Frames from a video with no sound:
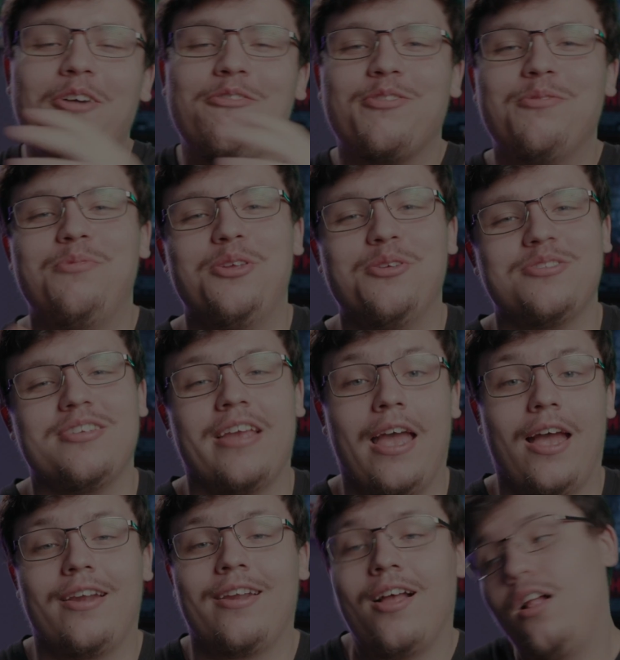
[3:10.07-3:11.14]
from using
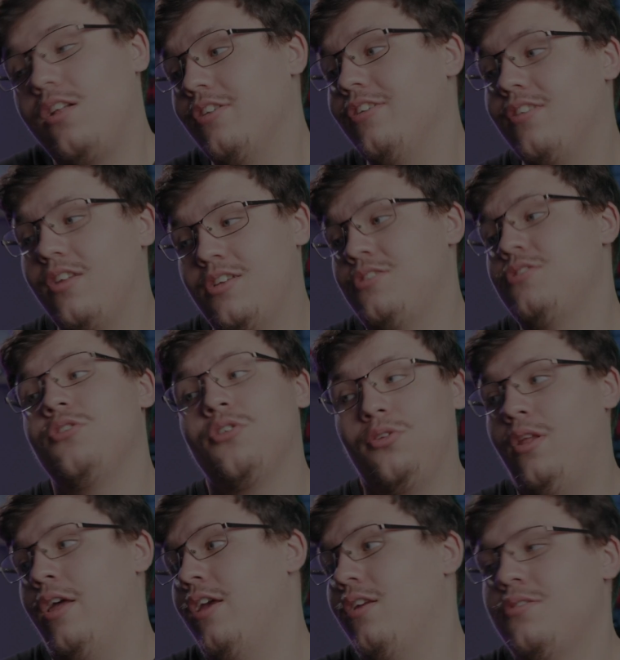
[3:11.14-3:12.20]
handheld unless you're
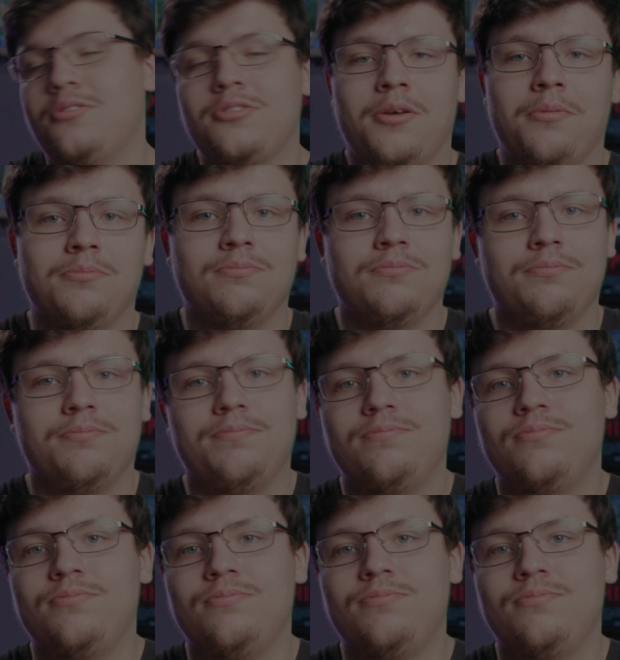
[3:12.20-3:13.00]
like some